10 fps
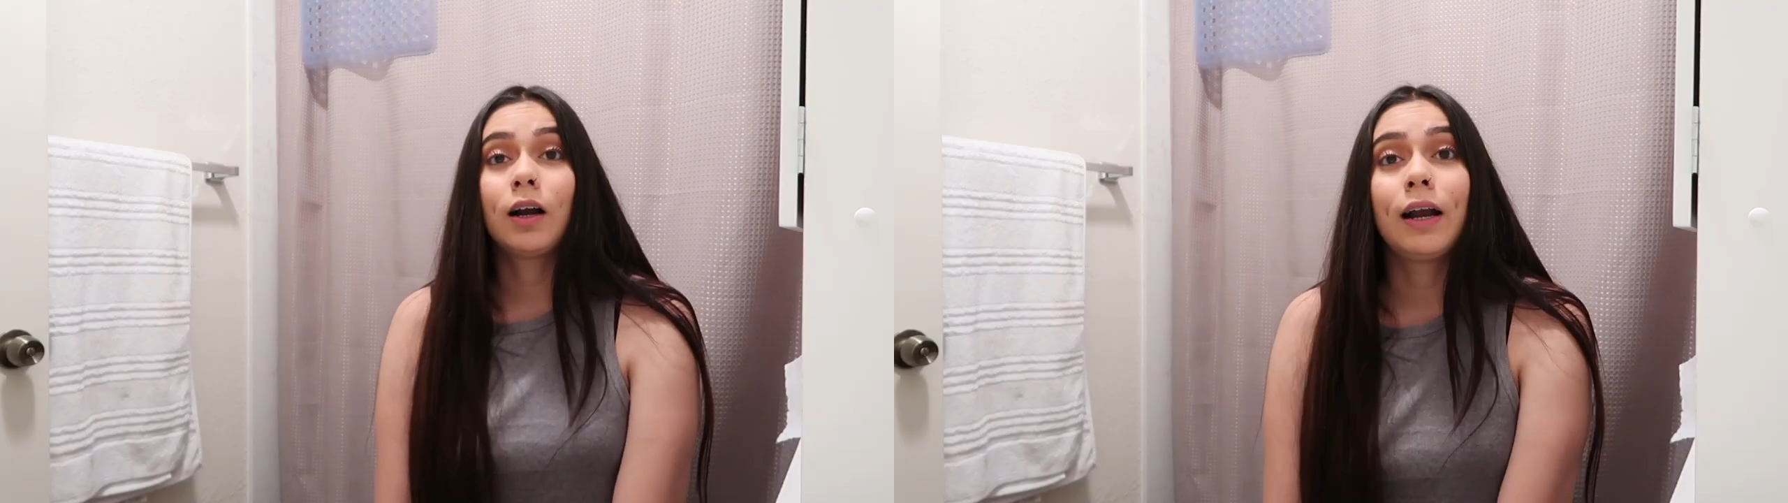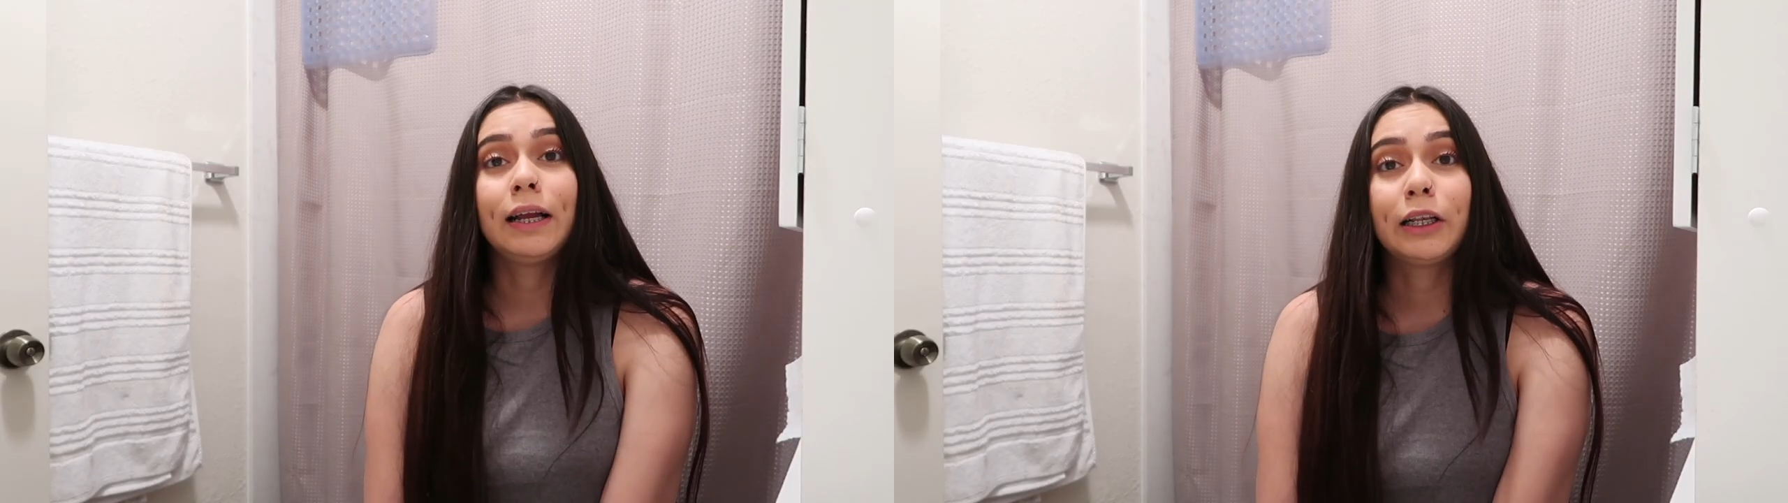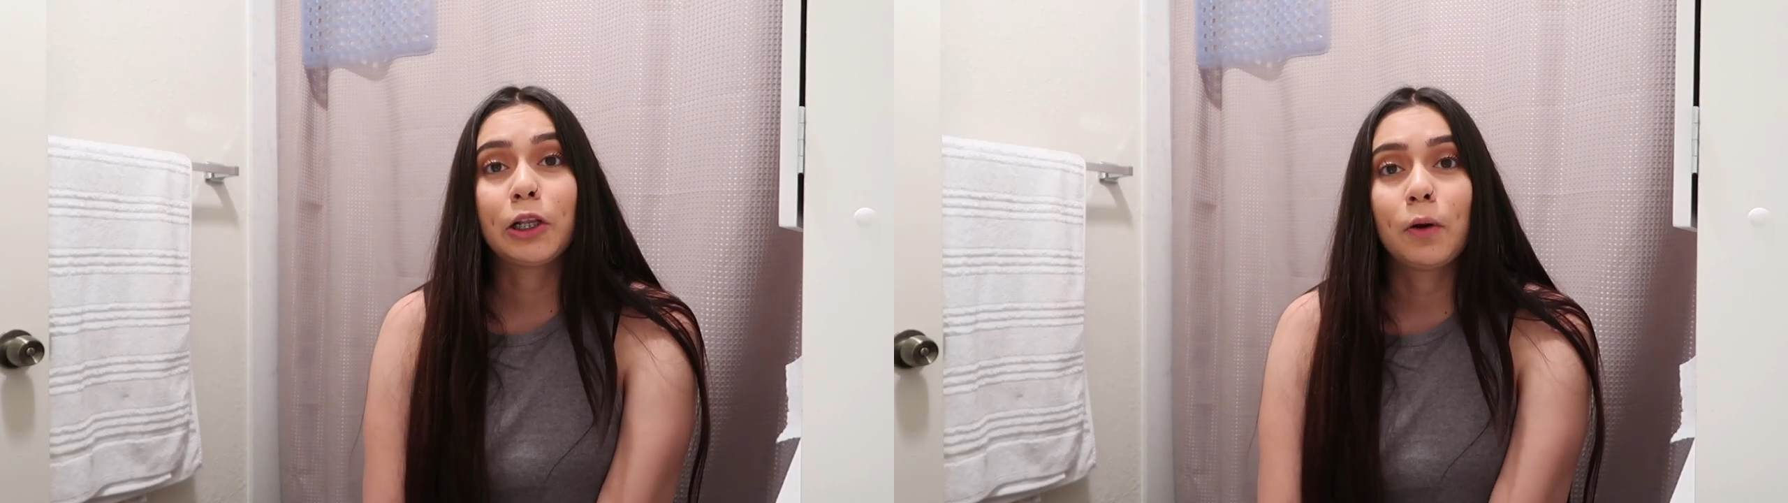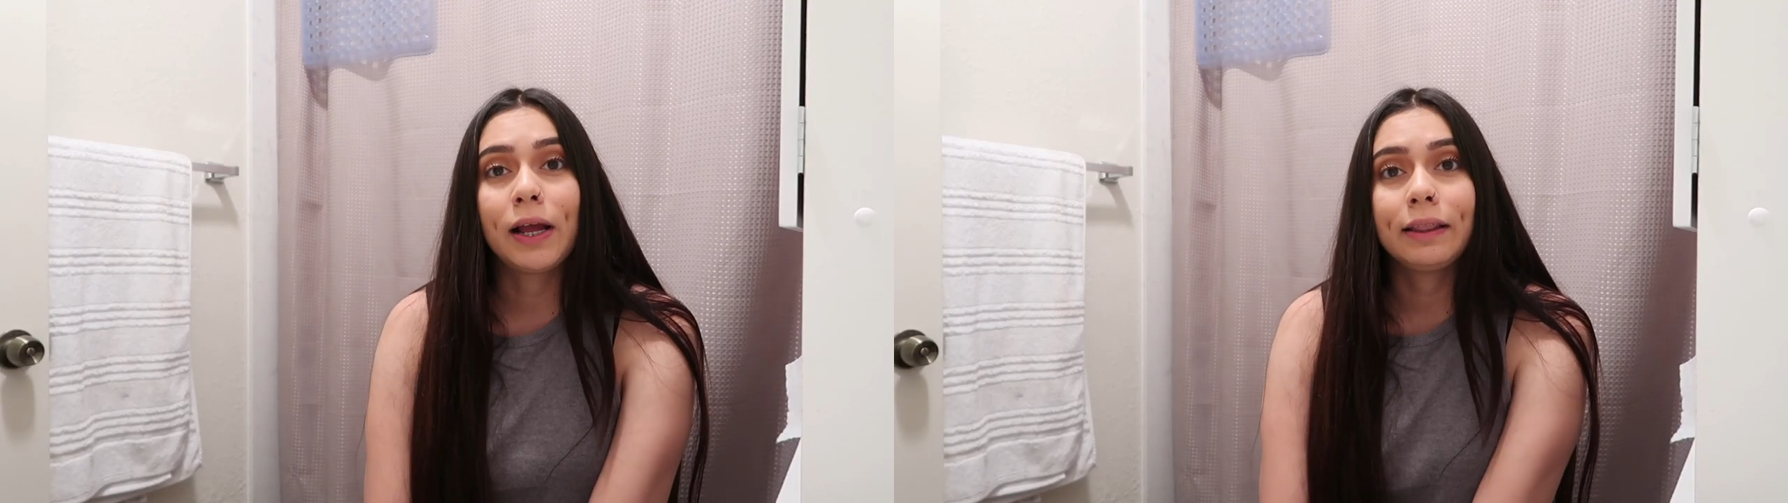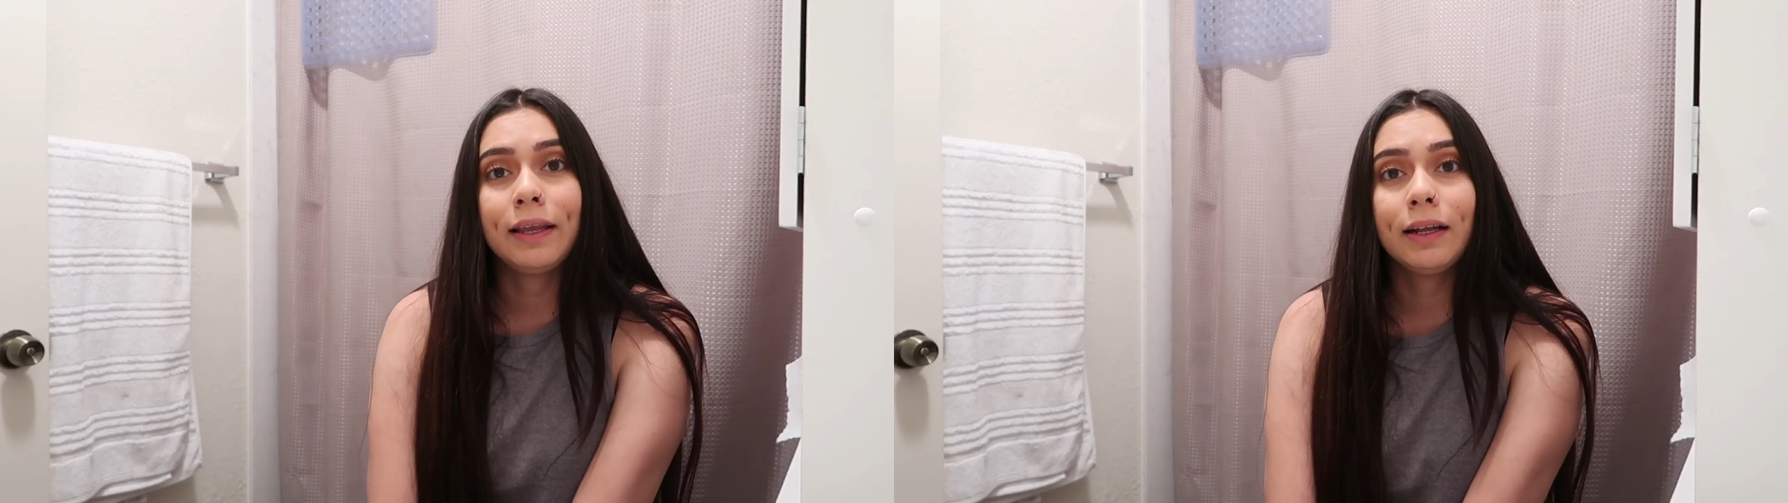Alright, so
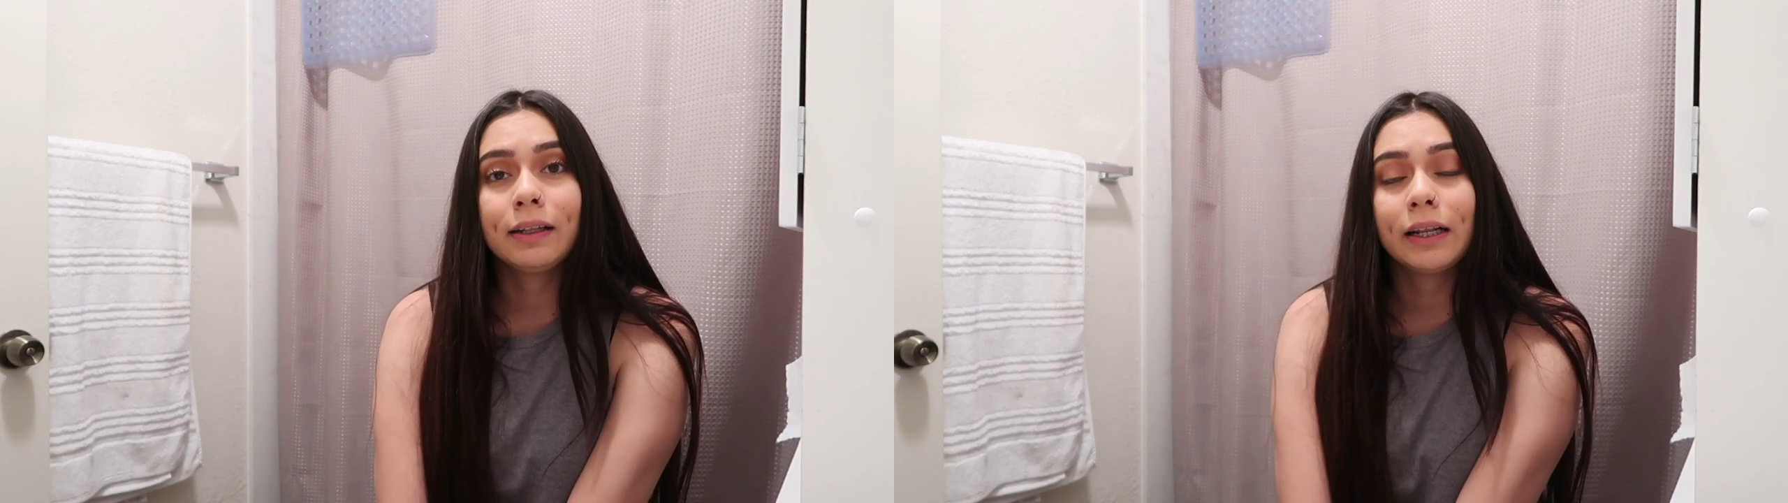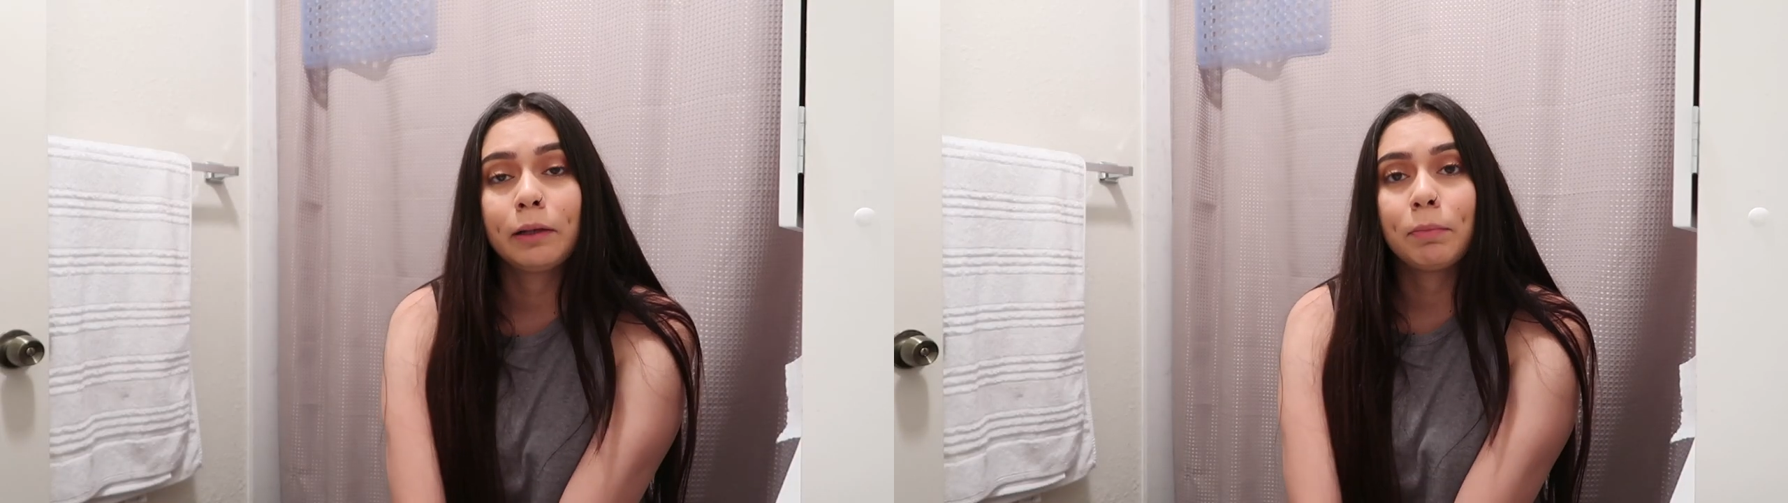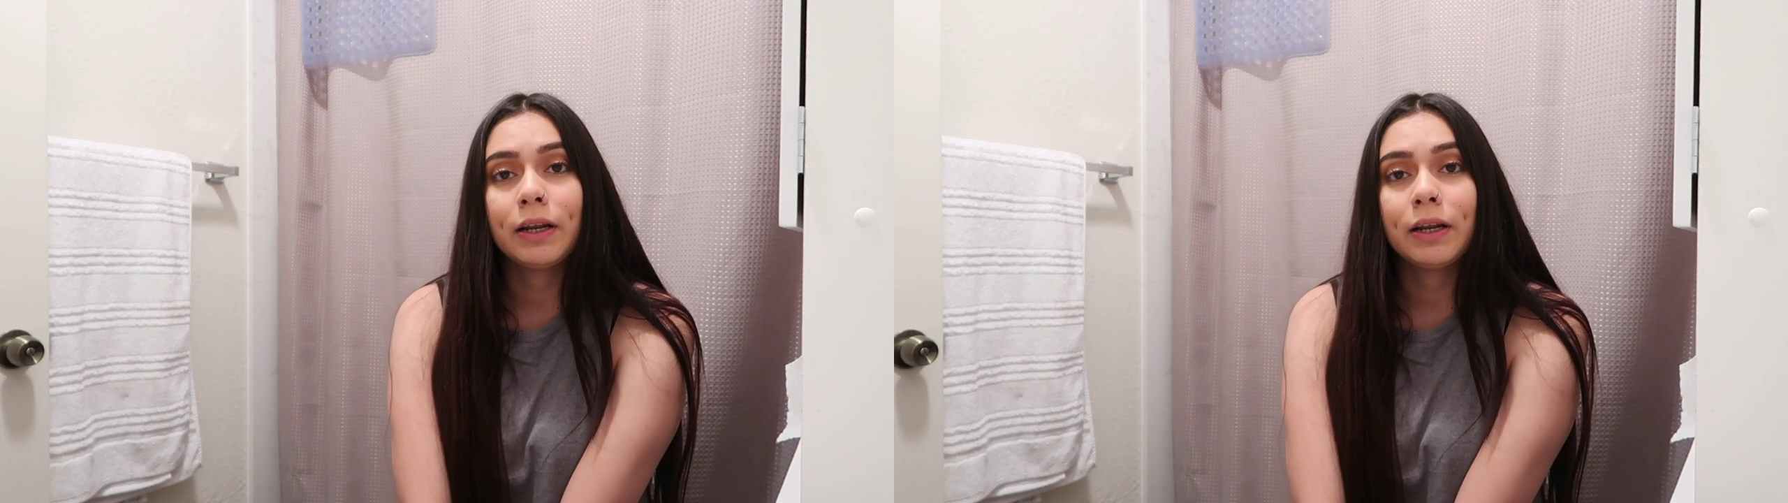I think that's